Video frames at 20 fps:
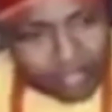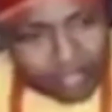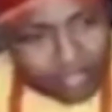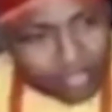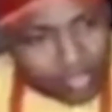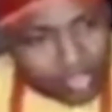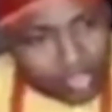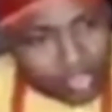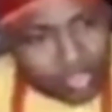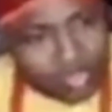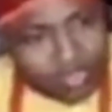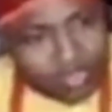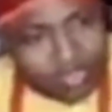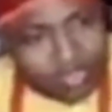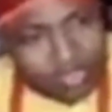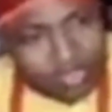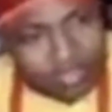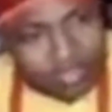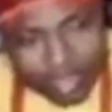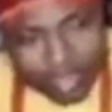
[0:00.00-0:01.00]
So,
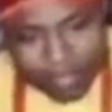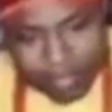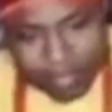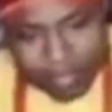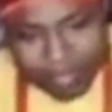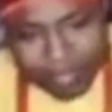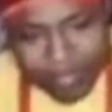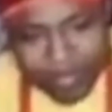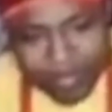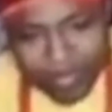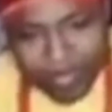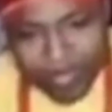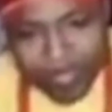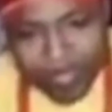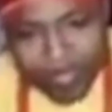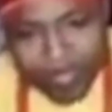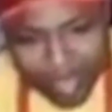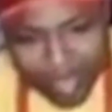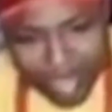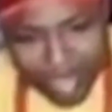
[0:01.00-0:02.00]
my people,
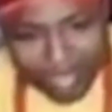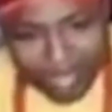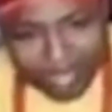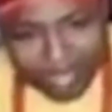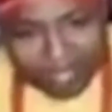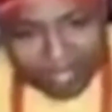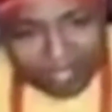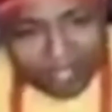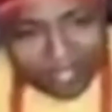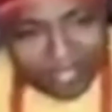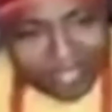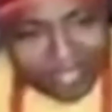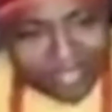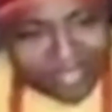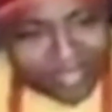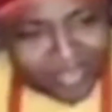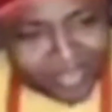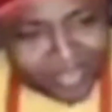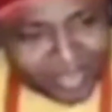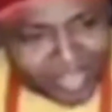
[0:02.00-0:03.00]
welcome
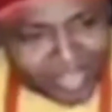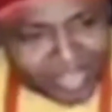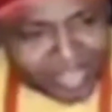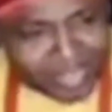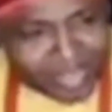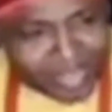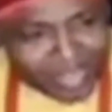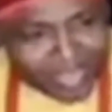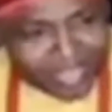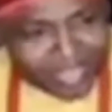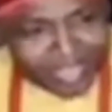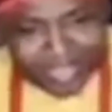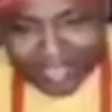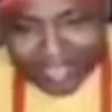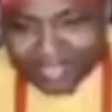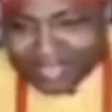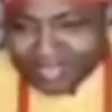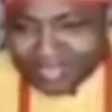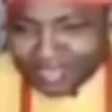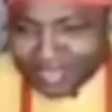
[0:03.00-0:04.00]
to this journey